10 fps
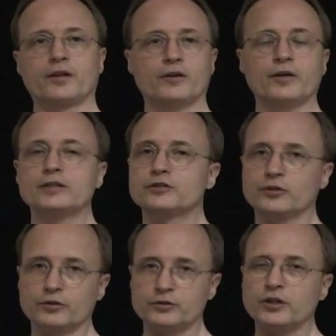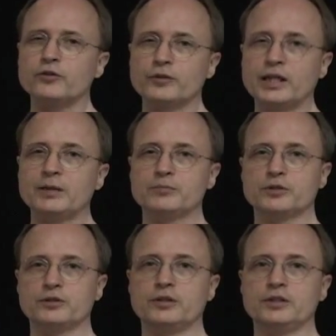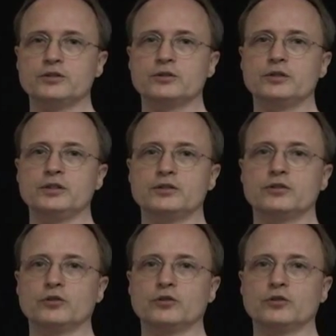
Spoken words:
All right, so there's other names that these